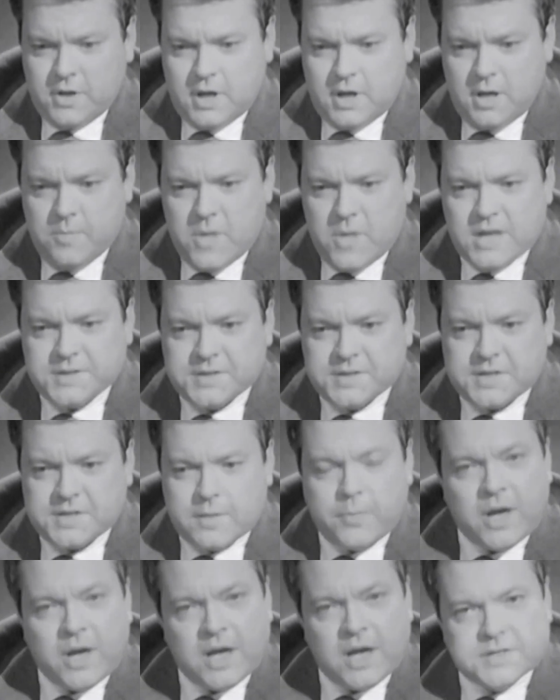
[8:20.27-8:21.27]
immense
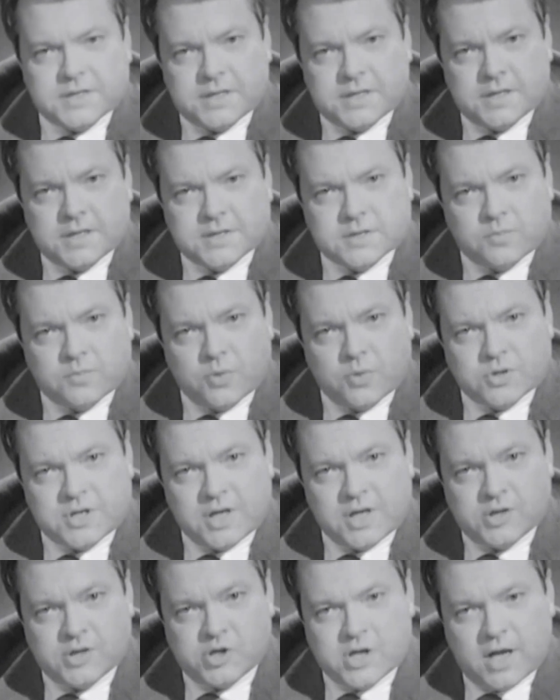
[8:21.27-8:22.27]
capacities and
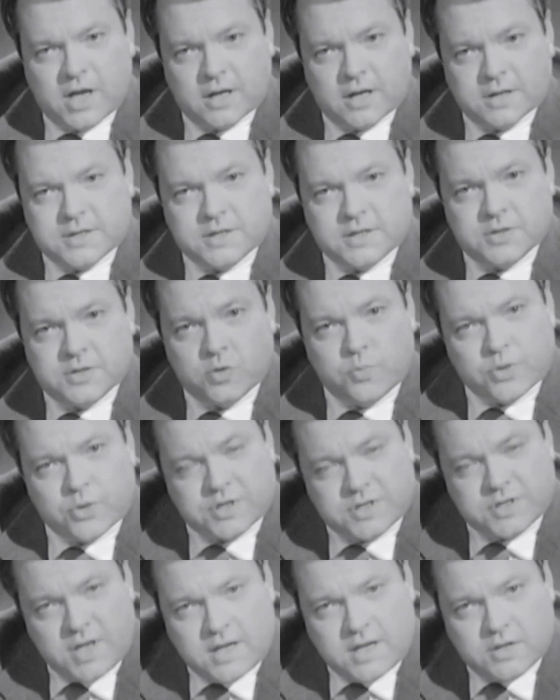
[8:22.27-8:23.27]
potentialities who
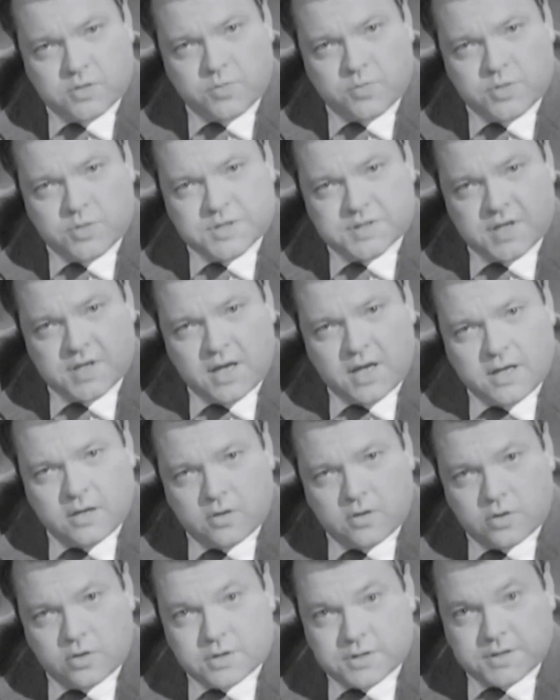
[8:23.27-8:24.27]
pretend to be sane
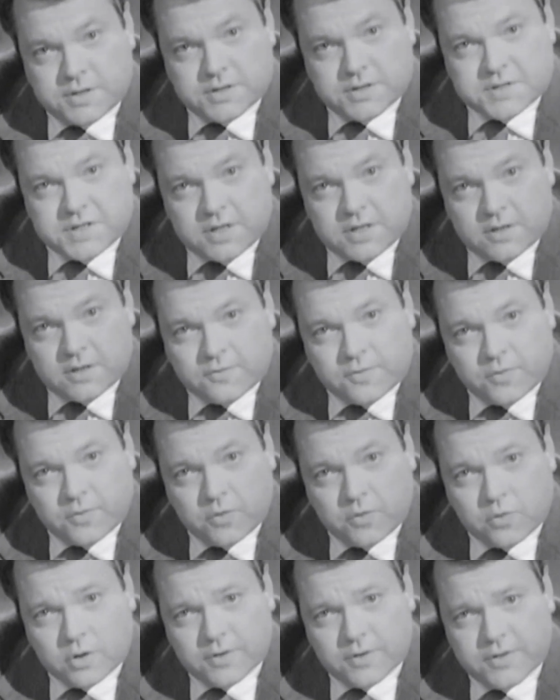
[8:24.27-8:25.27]
in order to conceal from
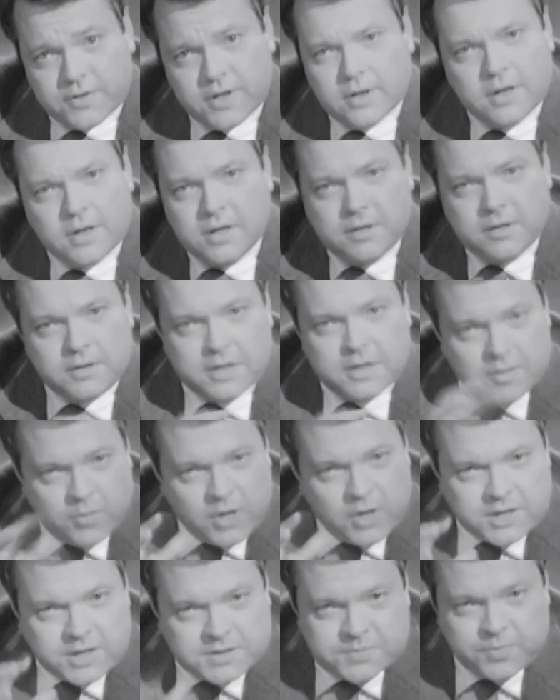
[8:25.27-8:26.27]
the world their
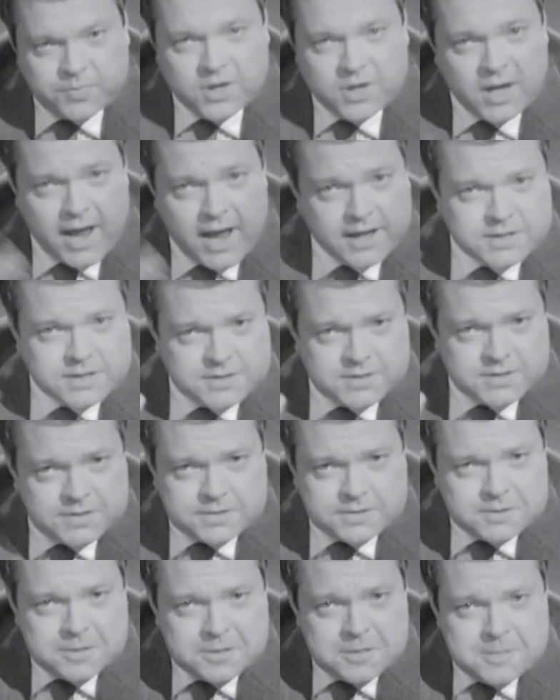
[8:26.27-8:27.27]
immense plans
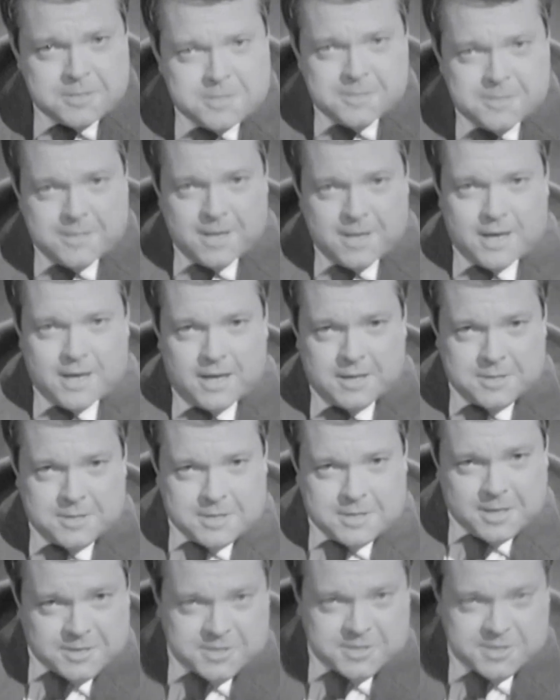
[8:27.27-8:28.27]

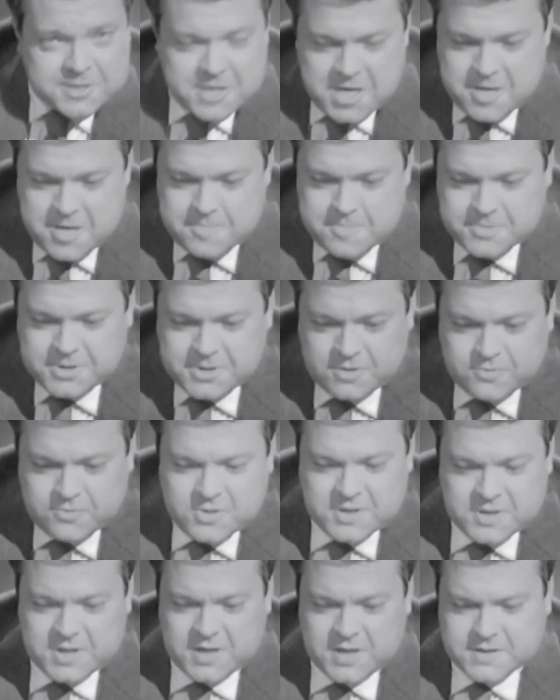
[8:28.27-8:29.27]
and schemes. And we
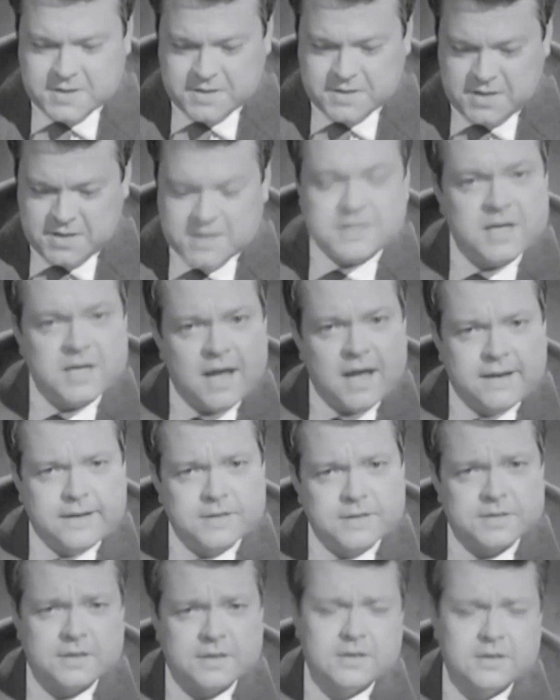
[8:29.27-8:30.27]
think that the
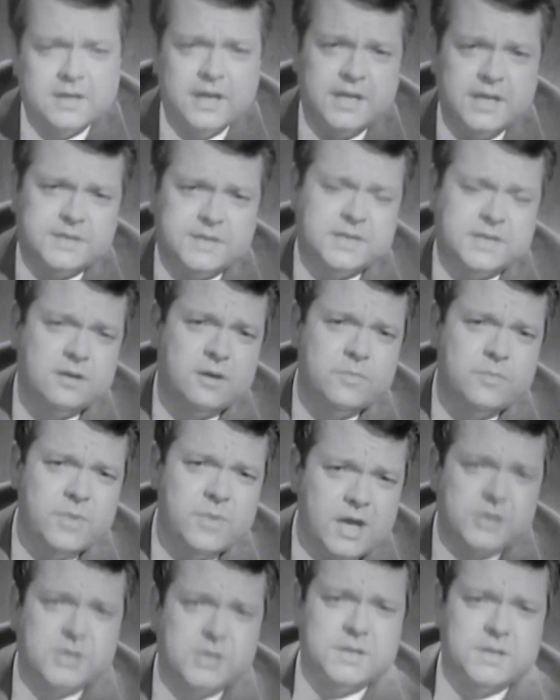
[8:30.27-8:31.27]
Italians are lazy. Now
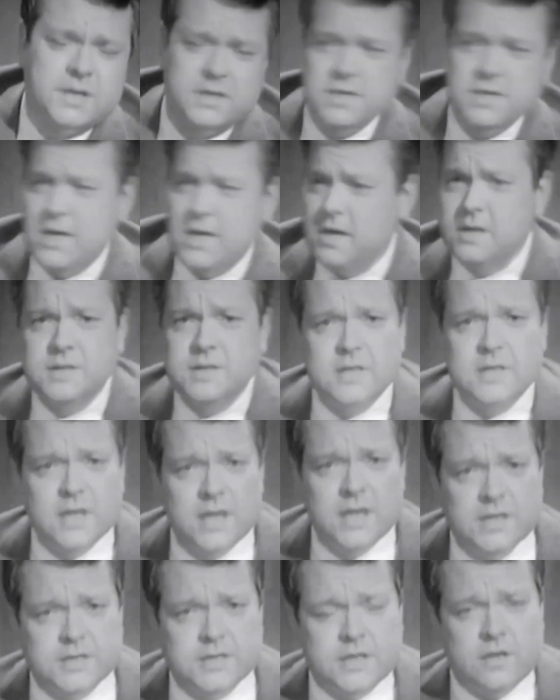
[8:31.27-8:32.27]
imagine the Italians
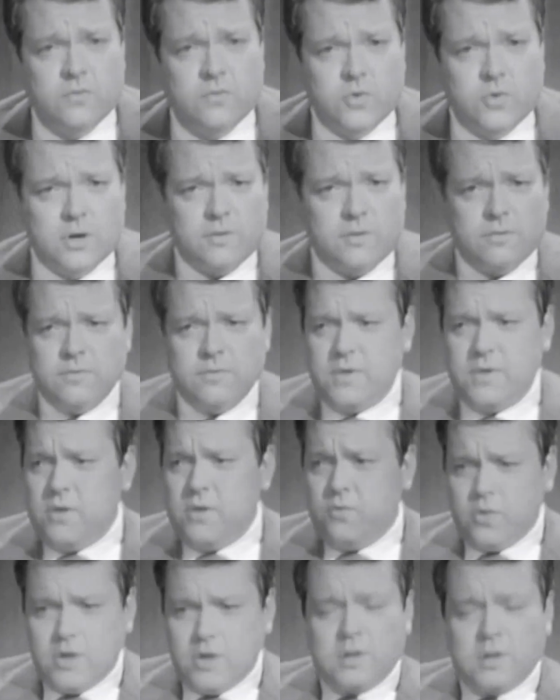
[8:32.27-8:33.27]
lazy. They work
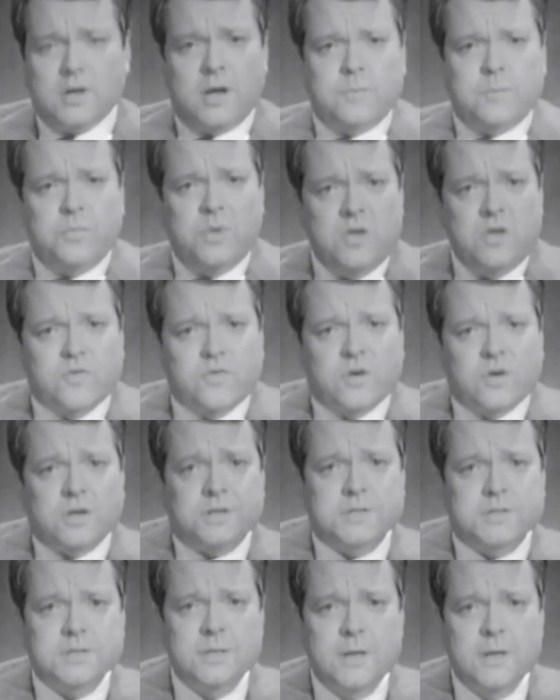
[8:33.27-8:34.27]
like
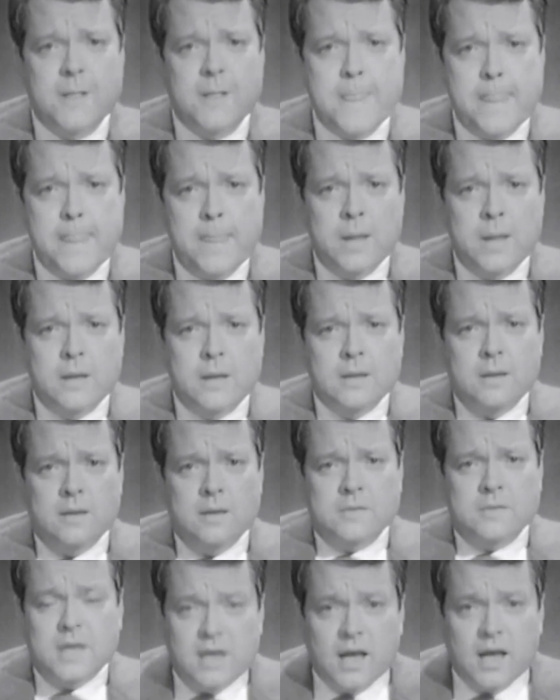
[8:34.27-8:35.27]
beavers.
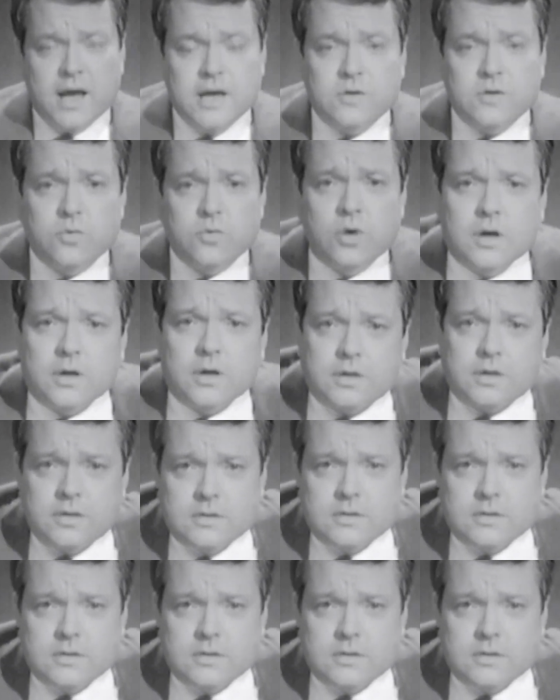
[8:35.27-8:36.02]
They like work.